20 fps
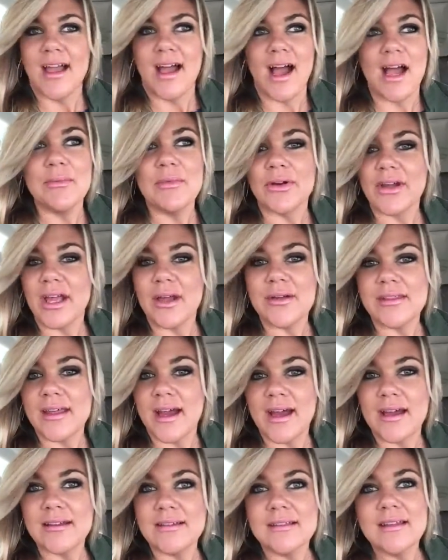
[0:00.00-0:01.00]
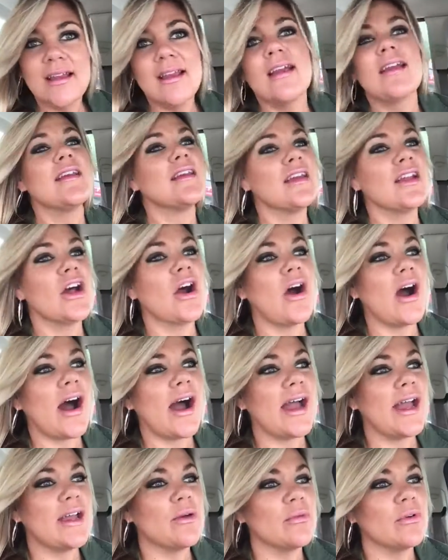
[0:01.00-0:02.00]
I'm okay with that.
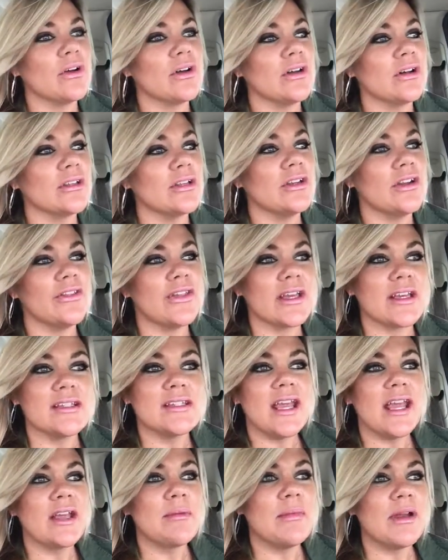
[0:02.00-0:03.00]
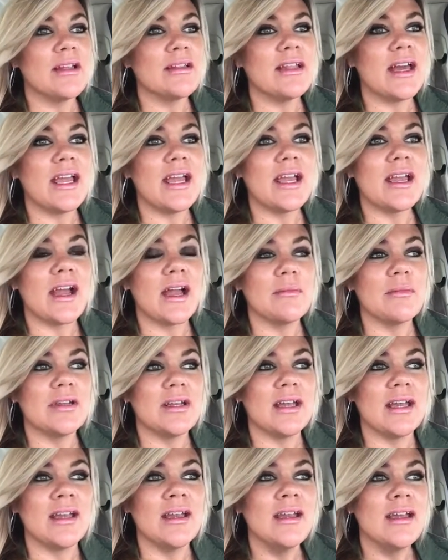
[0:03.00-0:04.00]
I will, they can take my leg. I'm
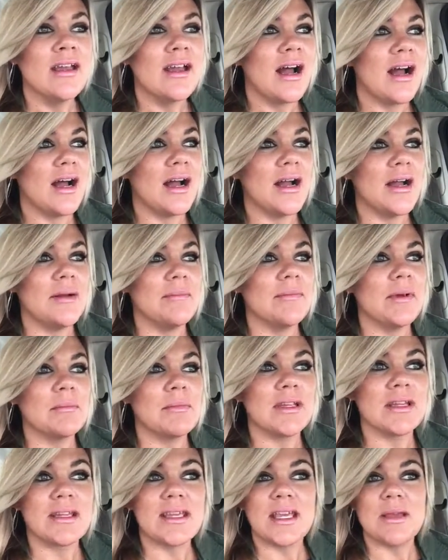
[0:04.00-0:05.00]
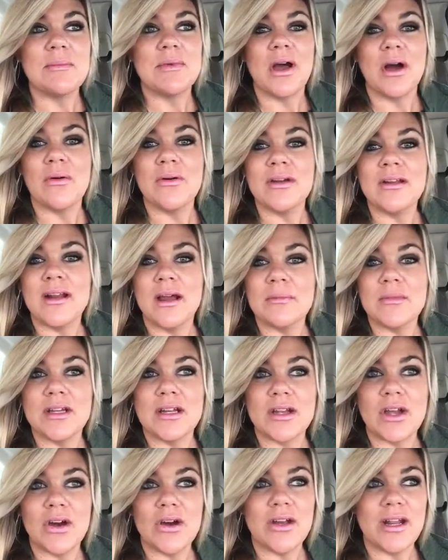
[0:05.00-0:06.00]
going to keep going. I'm going
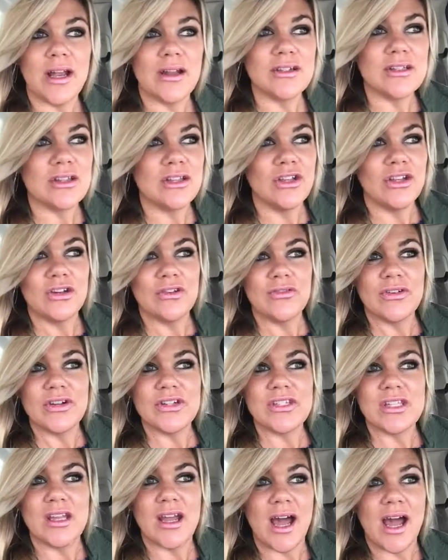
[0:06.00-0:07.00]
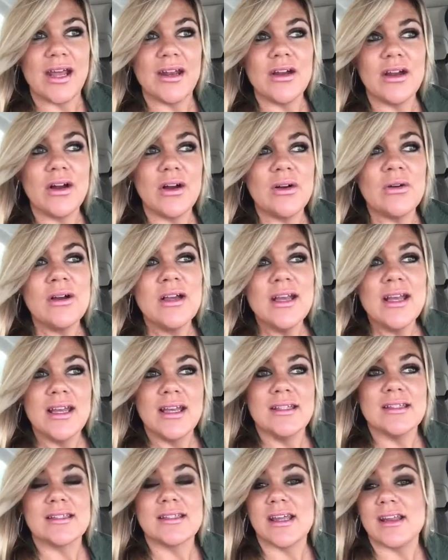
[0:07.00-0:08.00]
to go down to the University of Idaho
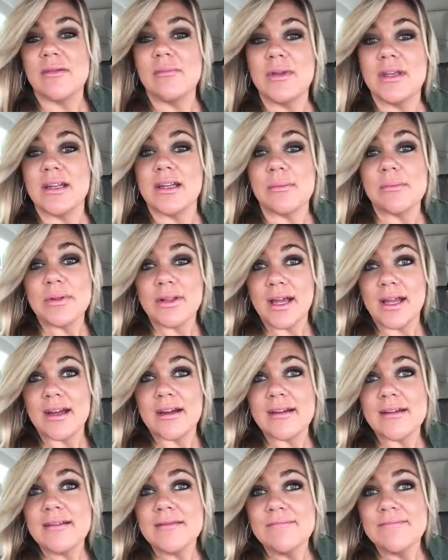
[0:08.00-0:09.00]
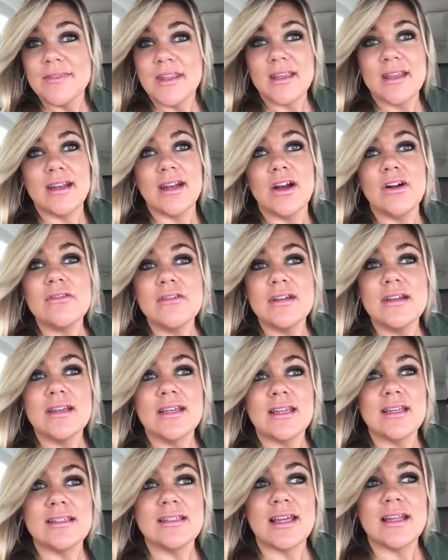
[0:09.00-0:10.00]
instead of being a player.
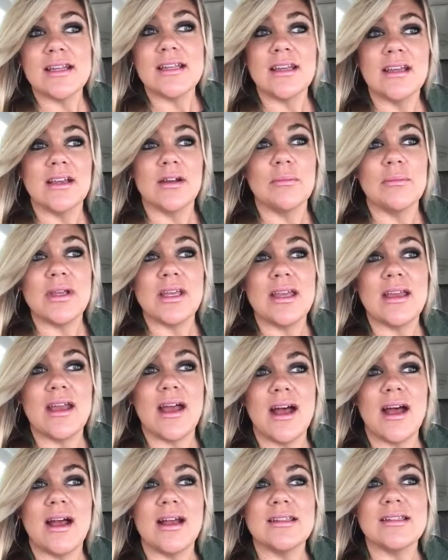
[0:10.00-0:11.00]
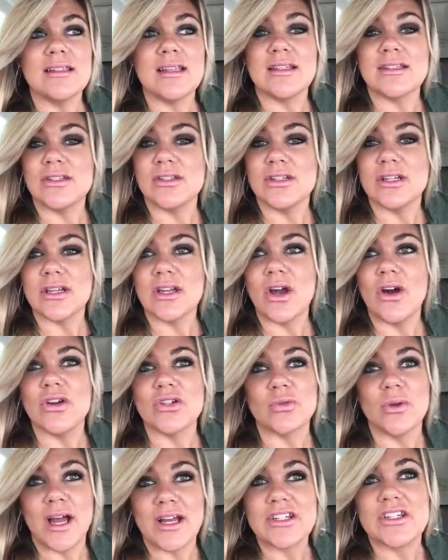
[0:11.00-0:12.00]
He said he'll be a student
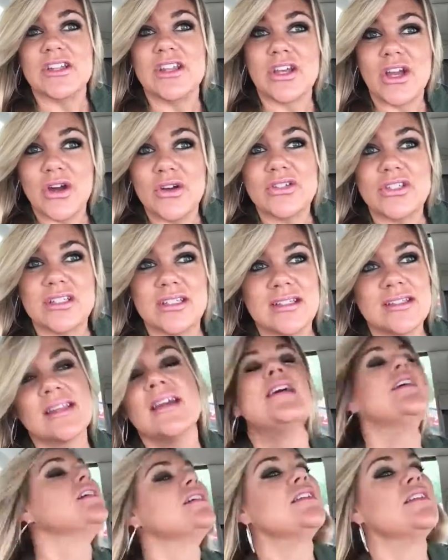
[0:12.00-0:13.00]
coach. Well, actually the coaches,